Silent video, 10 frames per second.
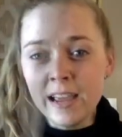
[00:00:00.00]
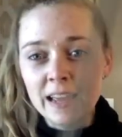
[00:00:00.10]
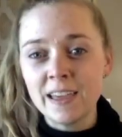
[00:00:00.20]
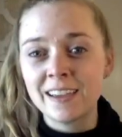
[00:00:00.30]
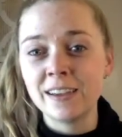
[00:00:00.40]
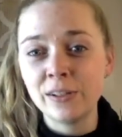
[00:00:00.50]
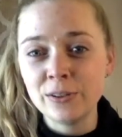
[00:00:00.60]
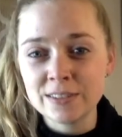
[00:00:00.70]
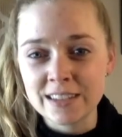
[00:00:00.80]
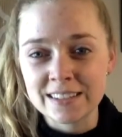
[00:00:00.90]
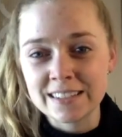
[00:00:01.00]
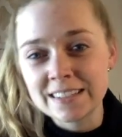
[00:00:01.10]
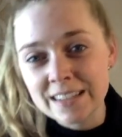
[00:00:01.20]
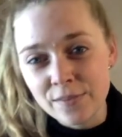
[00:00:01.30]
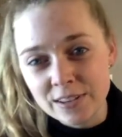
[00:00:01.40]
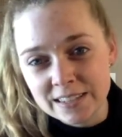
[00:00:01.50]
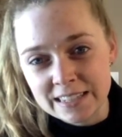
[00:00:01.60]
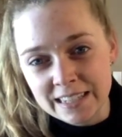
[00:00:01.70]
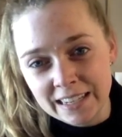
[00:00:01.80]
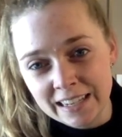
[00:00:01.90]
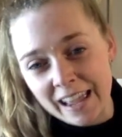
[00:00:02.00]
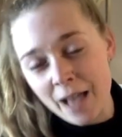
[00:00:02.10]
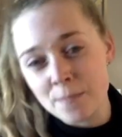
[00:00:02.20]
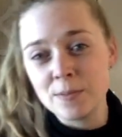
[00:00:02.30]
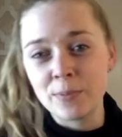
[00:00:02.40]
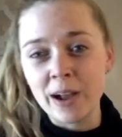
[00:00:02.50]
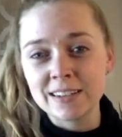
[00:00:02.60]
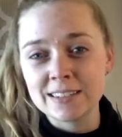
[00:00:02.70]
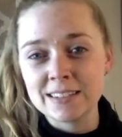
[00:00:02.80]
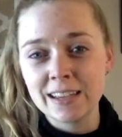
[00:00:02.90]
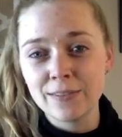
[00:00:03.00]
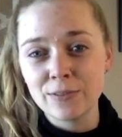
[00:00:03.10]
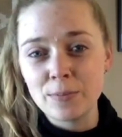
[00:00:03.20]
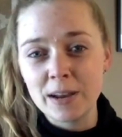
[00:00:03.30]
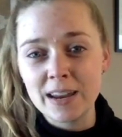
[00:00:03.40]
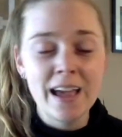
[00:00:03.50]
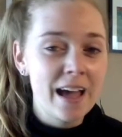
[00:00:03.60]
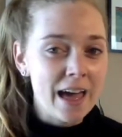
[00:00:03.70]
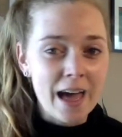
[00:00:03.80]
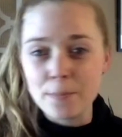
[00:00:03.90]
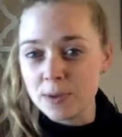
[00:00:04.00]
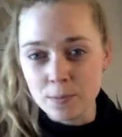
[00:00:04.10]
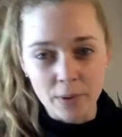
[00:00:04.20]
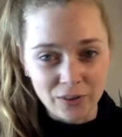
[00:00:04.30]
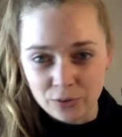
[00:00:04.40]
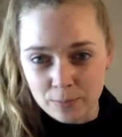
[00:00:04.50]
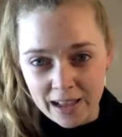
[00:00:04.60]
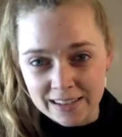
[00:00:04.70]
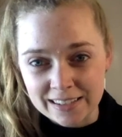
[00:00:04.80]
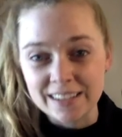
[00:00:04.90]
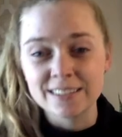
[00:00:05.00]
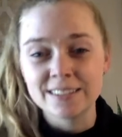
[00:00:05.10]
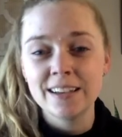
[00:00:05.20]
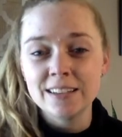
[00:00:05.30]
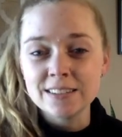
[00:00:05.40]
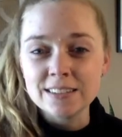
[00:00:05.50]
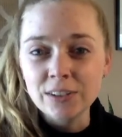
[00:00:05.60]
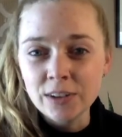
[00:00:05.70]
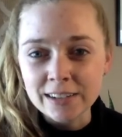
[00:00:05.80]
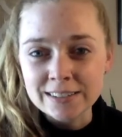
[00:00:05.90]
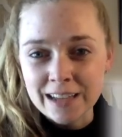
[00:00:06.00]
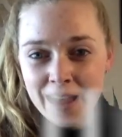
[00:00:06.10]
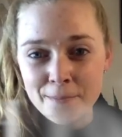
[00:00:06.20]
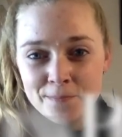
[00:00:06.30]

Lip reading: That concludes lesson 17. Happy practicing, everybody. Happy March Madness. See you next time.